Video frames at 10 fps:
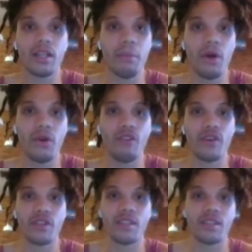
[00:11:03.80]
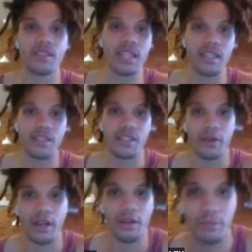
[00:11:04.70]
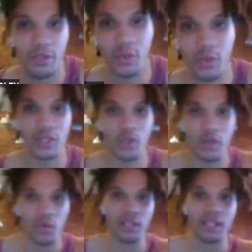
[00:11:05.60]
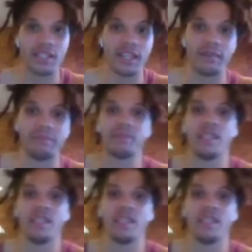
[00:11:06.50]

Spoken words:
Komodo versus Lila Zero, 2021, let's get it.